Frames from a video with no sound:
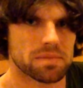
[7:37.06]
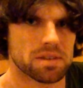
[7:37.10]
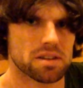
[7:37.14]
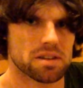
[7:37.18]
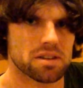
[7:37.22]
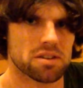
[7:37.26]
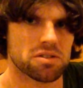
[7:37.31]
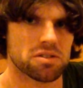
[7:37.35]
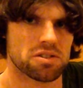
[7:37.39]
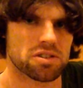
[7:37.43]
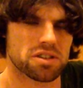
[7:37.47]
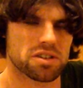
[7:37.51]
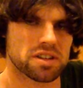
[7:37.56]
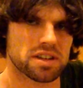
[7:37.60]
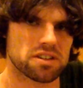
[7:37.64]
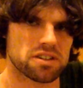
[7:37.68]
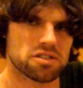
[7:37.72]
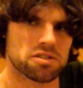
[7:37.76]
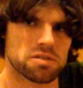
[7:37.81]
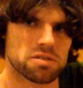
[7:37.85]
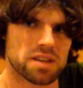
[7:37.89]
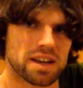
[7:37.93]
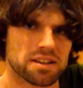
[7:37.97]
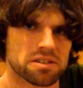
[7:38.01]
Usually
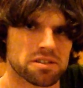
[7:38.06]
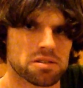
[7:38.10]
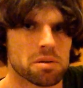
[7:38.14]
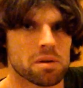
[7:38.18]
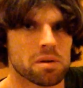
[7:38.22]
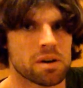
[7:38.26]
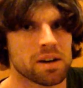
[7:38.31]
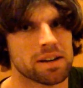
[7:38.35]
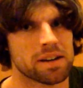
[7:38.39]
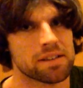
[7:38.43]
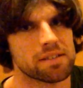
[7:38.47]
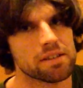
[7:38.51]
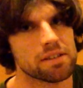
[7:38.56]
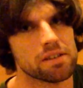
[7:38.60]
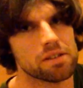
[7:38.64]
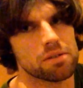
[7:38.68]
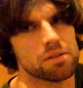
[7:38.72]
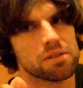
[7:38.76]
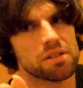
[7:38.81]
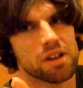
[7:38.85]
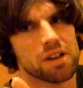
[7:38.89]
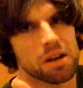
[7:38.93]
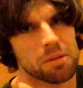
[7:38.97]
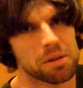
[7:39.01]
do that twice and
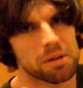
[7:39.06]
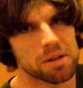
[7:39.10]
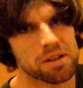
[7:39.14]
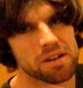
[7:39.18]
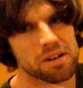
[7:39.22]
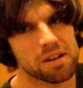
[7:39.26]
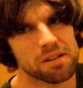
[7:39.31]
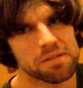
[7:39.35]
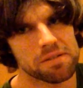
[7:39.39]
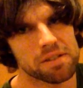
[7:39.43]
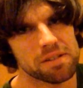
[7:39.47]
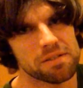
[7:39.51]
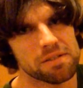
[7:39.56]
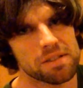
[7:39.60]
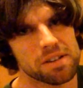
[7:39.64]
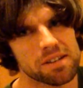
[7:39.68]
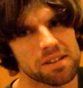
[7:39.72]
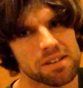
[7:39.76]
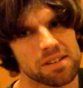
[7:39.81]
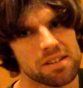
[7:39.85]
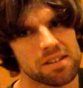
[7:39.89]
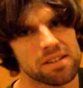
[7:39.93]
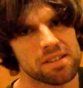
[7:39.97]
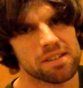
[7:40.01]
use double coffee
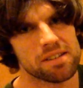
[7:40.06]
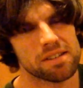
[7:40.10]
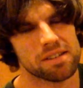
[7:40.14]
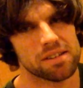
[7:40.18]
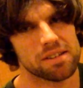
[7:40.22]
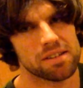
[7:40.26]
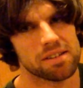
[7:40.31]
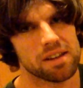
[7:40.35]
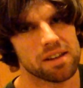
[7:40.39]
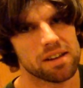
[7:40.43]
filters